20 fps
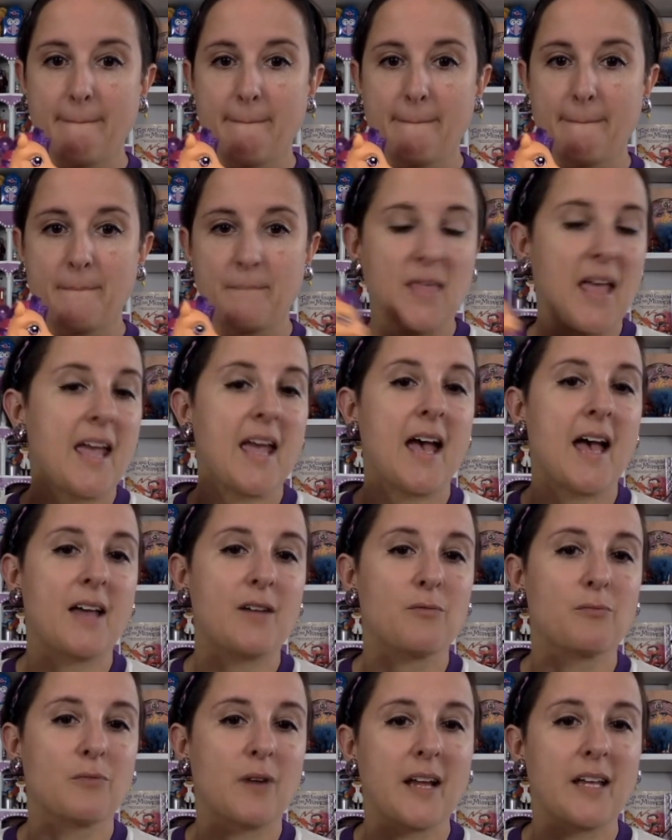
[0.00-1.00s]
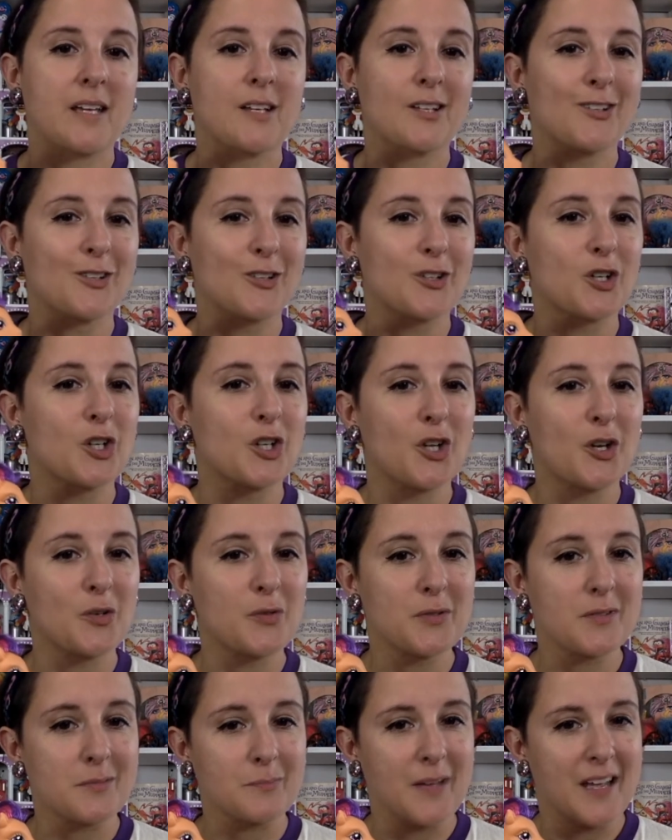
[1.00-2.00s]
They had regular
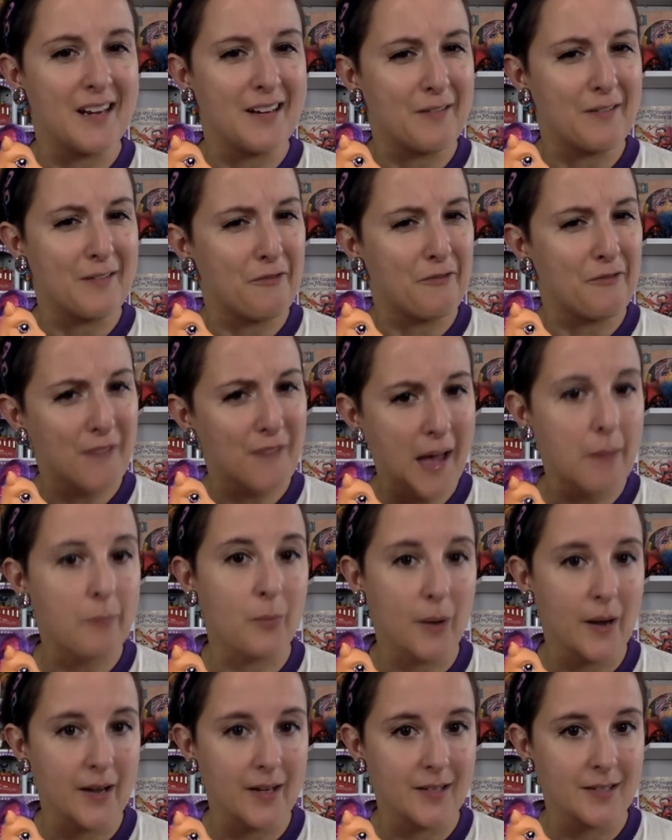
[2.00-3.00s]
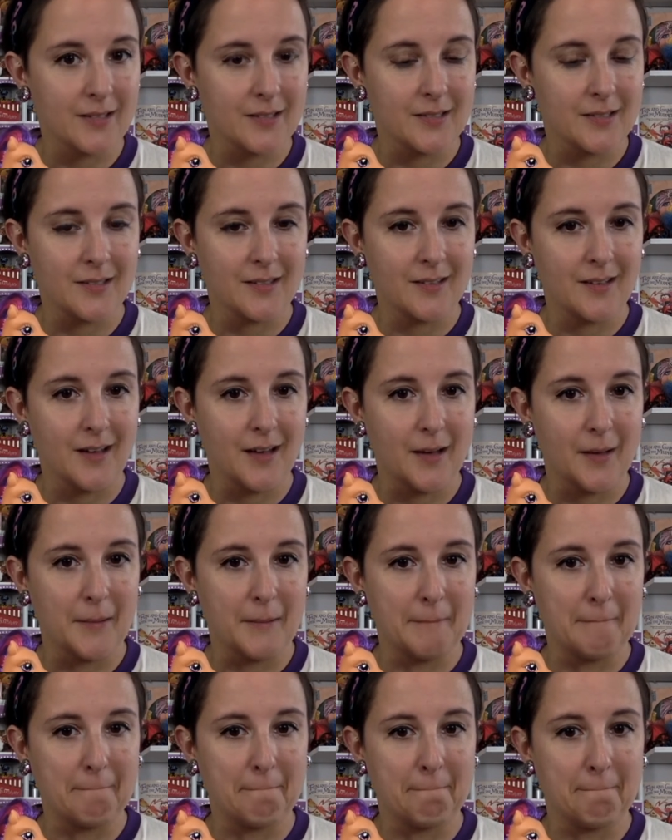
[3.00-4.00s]
clothes made of fabric.
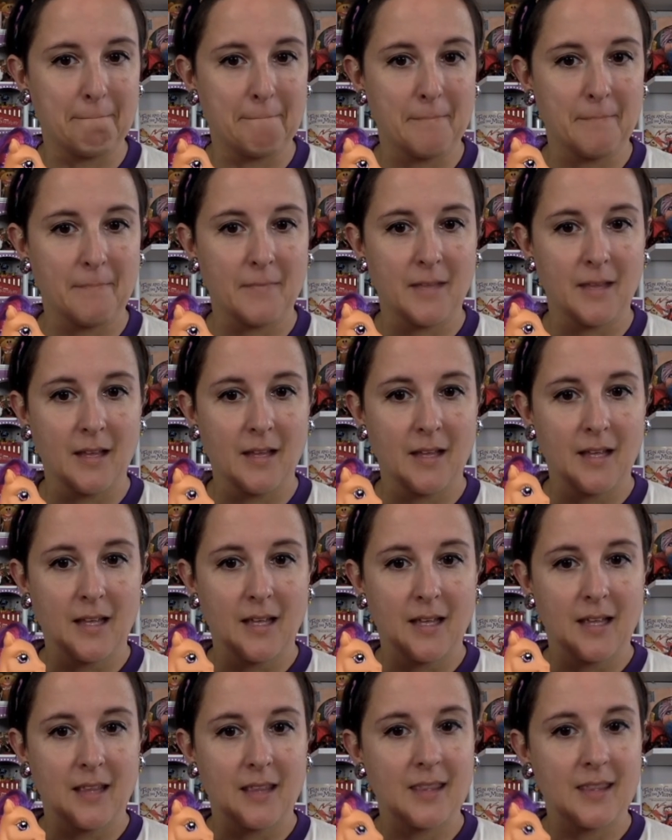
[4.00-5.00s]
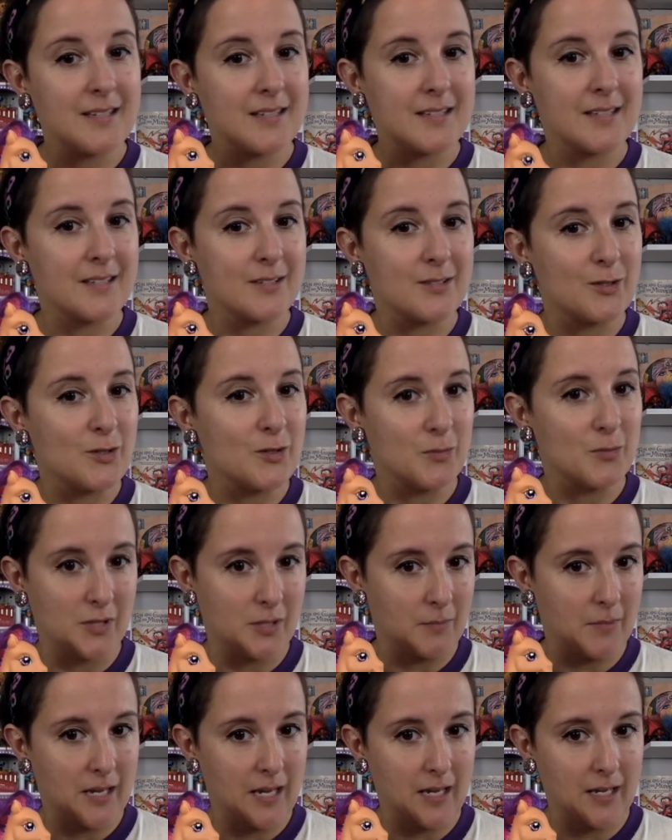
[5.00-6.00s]
Um, this is new to
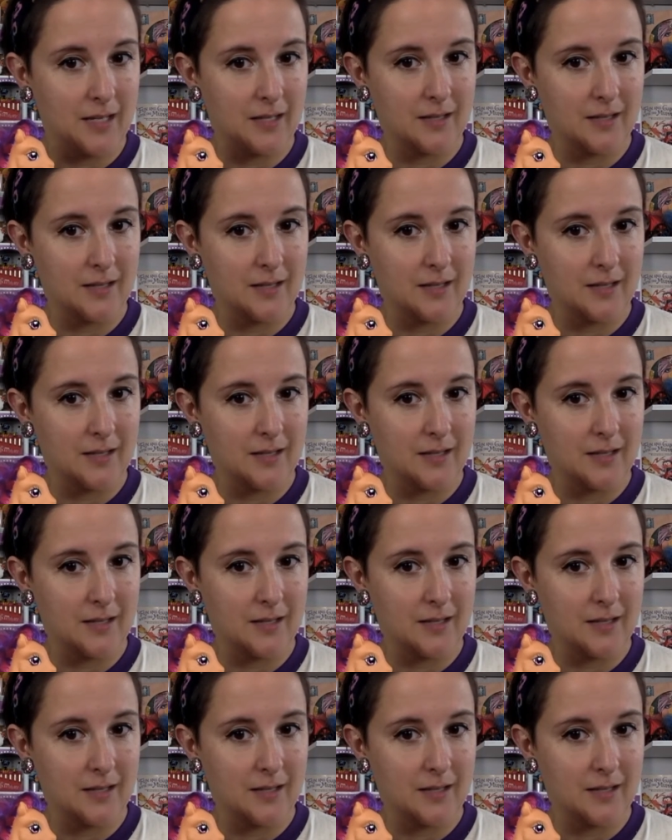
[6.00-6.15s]
me.